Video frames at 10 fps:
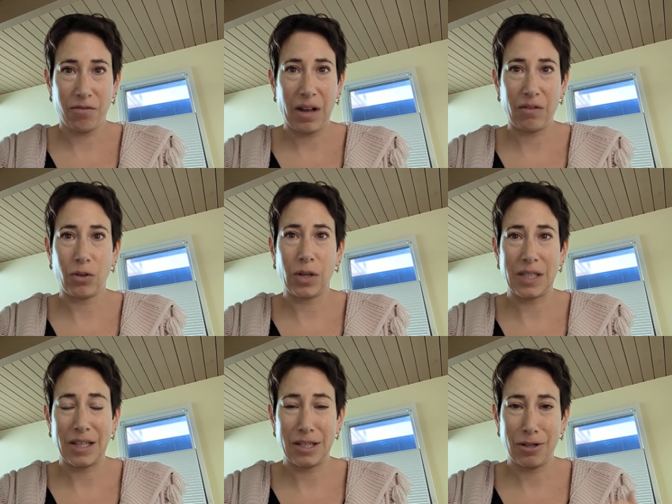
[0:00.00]
of
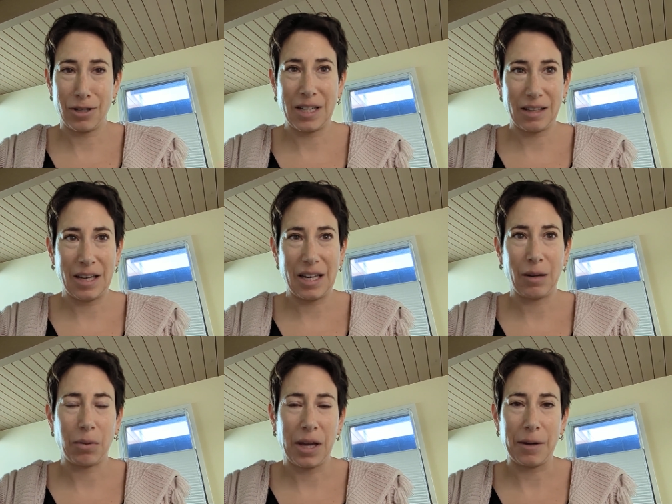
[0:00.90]
flavonoids into your daily
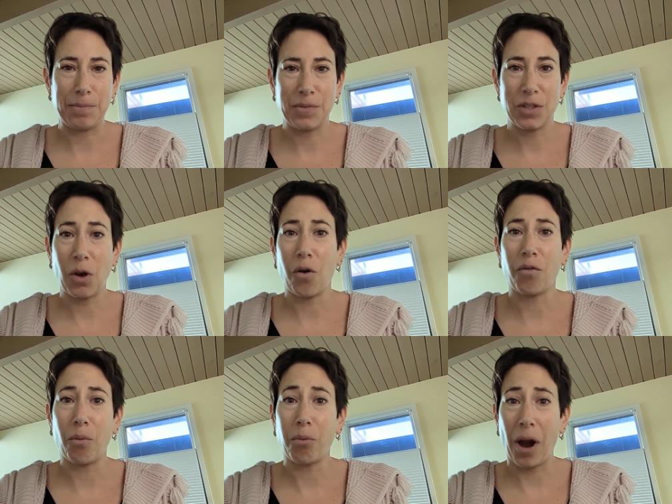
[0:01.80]
eating plan. So
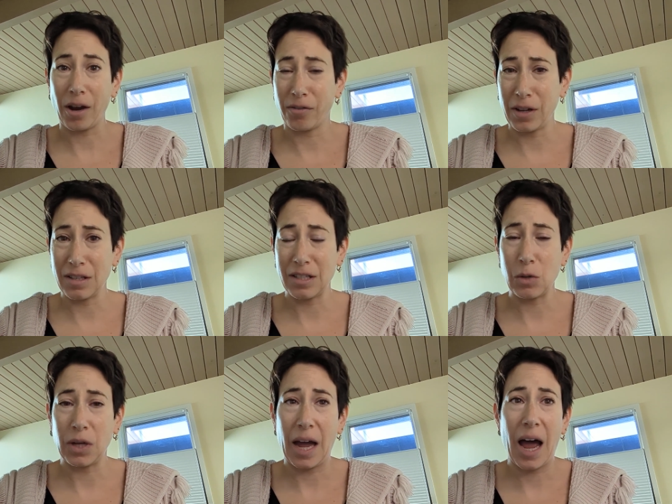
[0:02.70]
for breakfast,
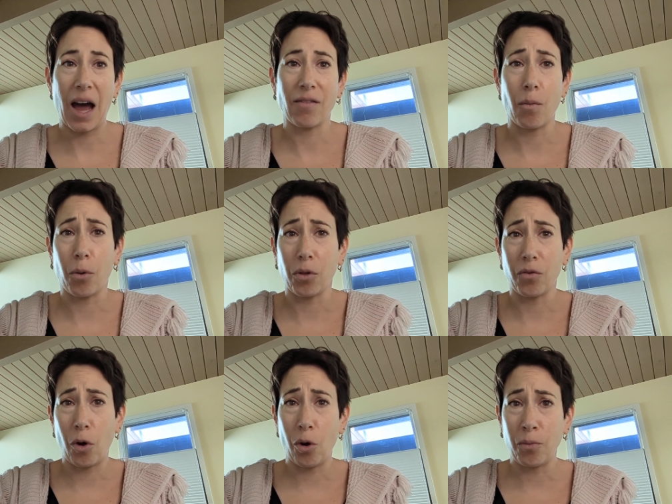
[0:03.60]
you could have a bowl
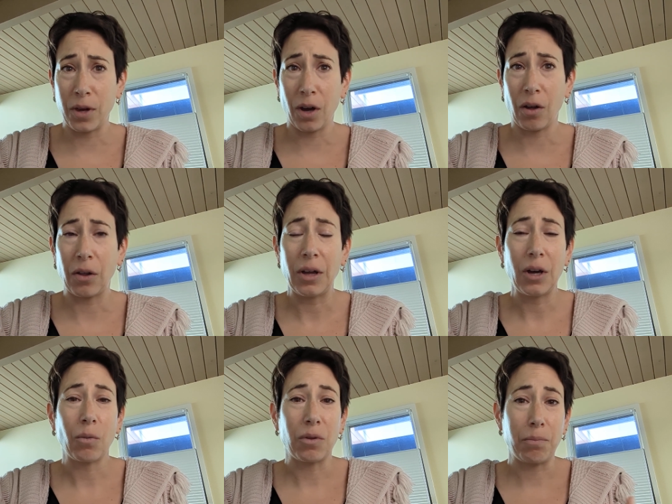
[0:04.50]
of oatmeal
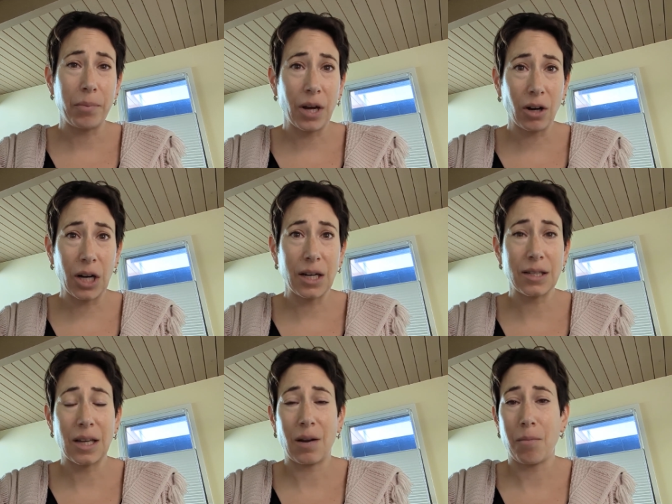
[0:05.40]
with
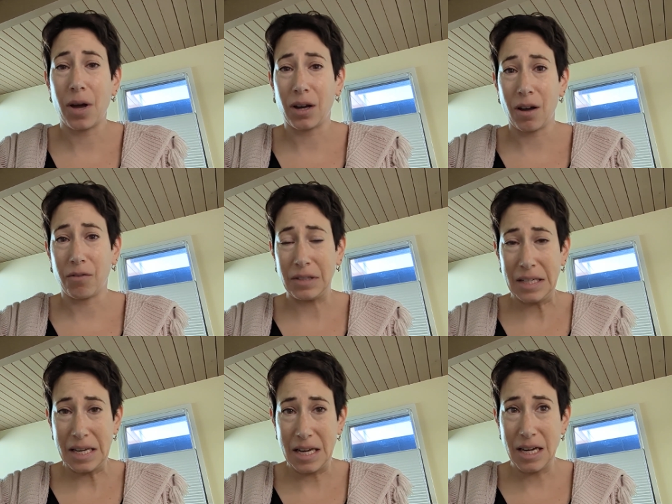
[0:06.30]
berries and a mug of
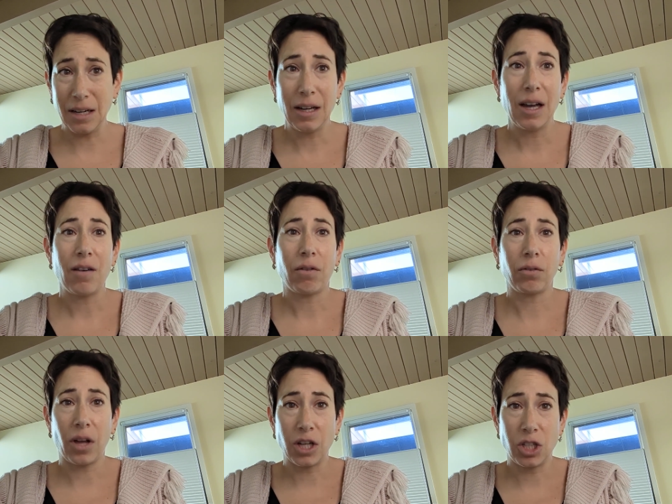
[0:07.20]
tea. For
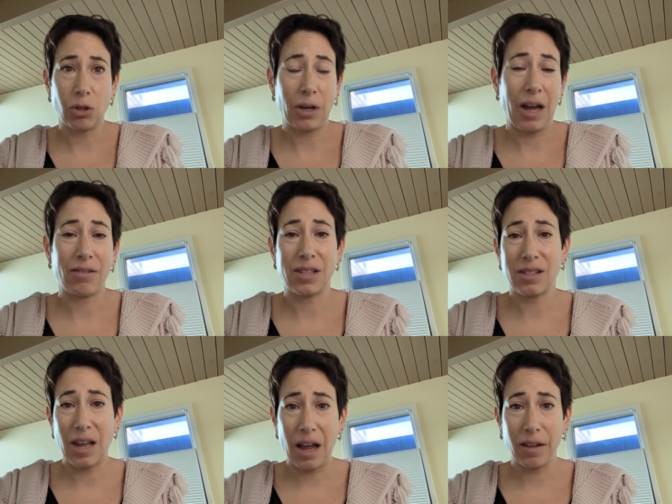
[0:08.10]
lunch, you could have a
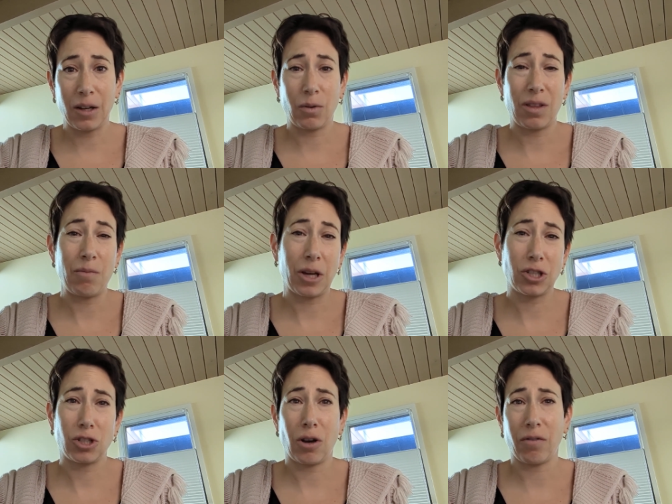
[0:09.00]
salad with a
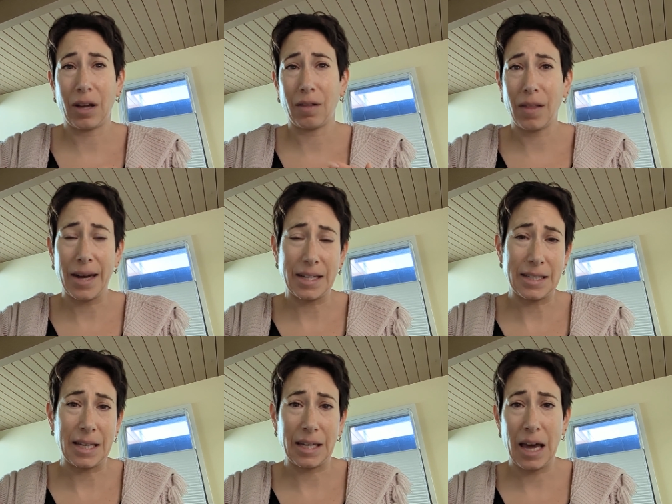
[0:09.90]
mixture of like
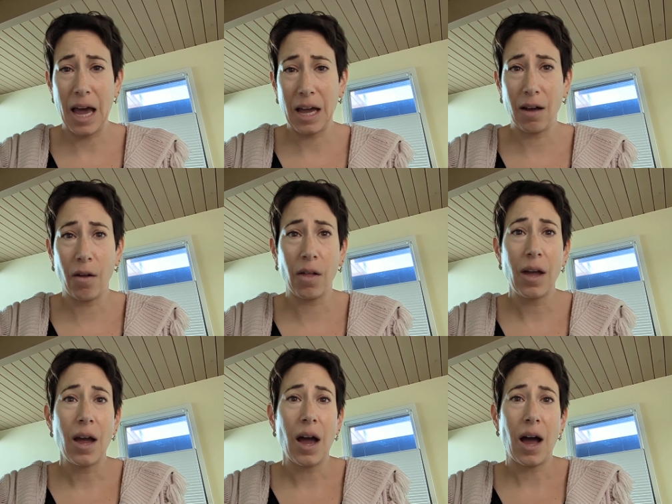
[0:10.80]
lettuce and kale.
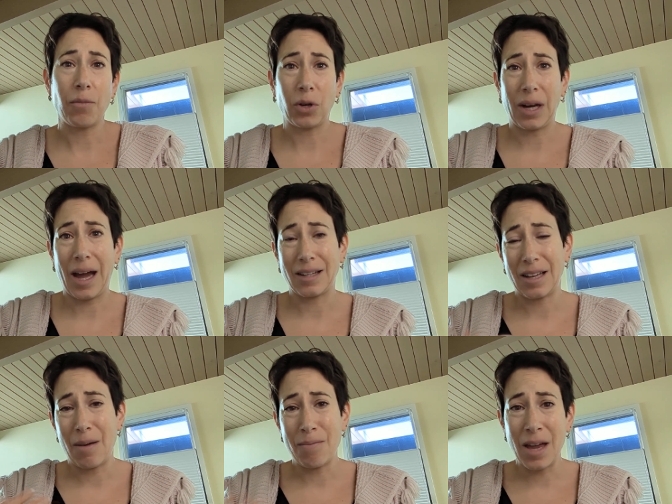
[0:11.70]
Um, you could add
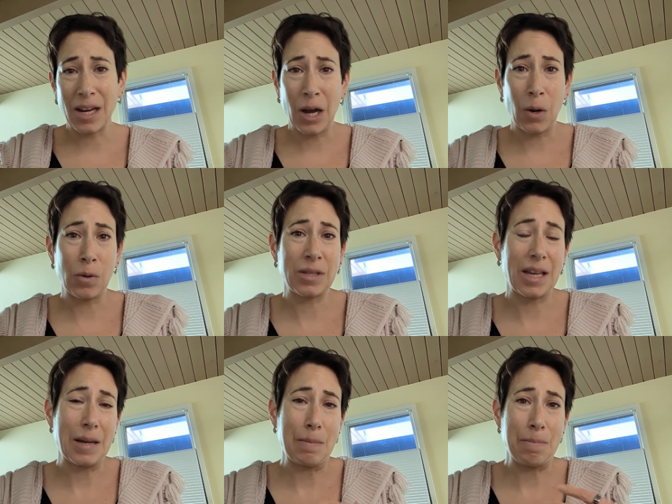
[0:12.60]
tomatoes
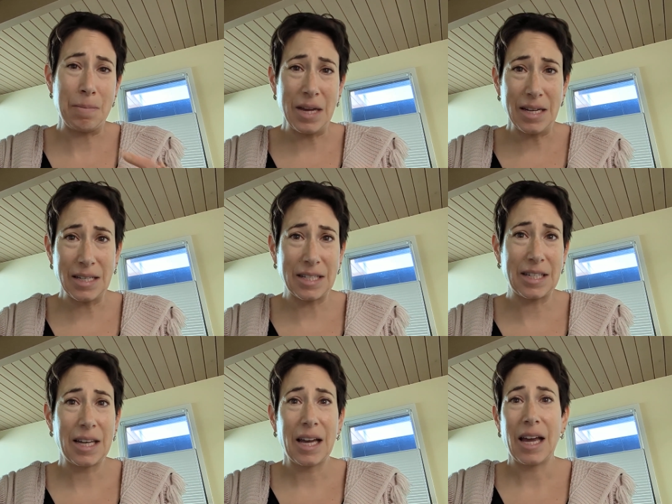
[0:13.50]
and
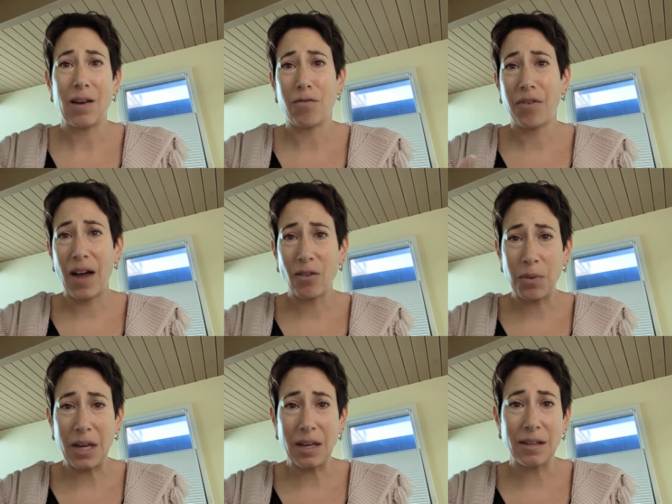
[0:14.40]
mint and fava
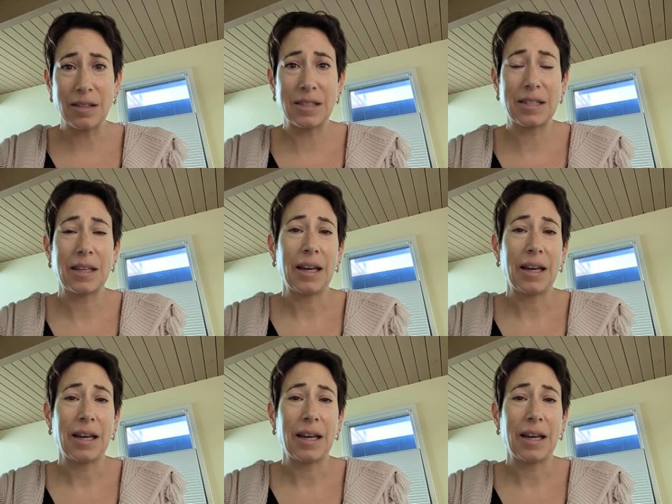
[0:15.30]
beans